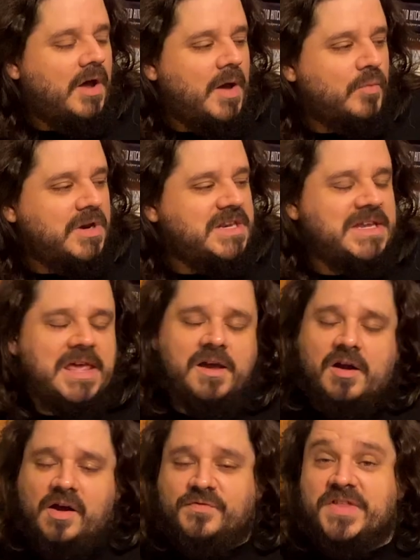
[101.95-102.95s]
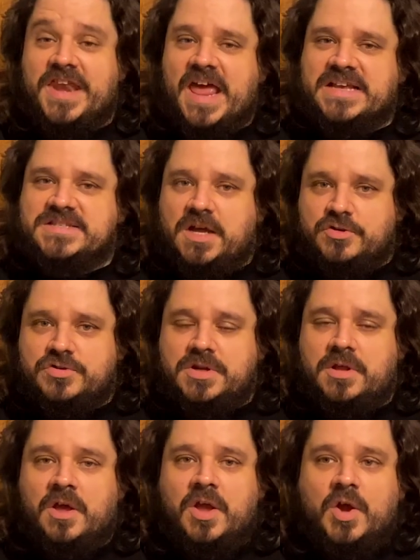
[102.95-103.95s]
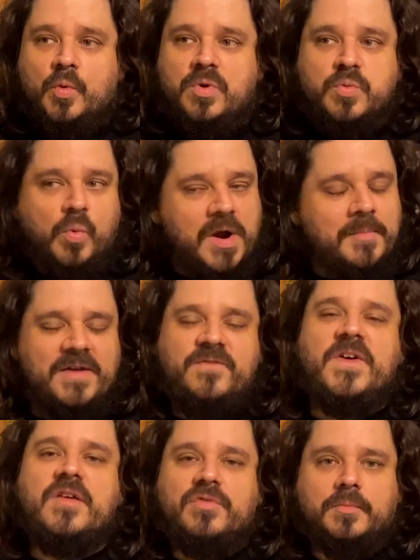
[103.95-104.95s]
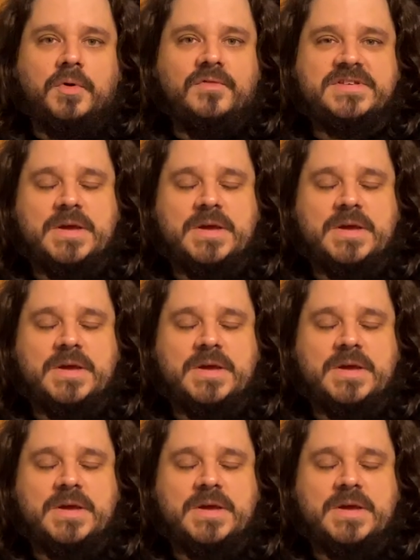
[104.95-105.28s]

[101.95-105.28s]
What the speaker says: I wanted to kick off the next 100 with one of my favorite movies.